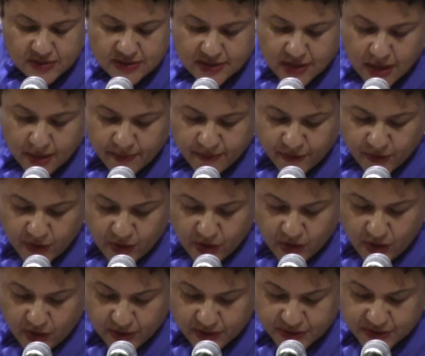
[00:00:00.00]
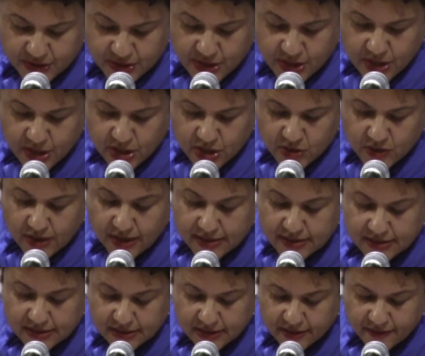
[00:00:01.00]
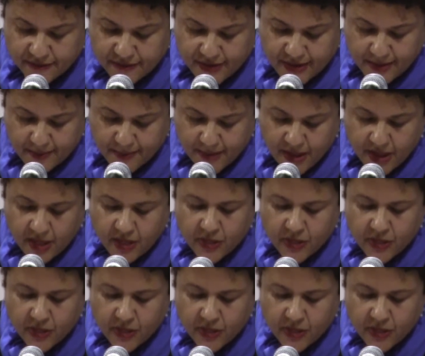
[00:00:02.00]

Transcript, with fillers: slop for hogs, you got to love them.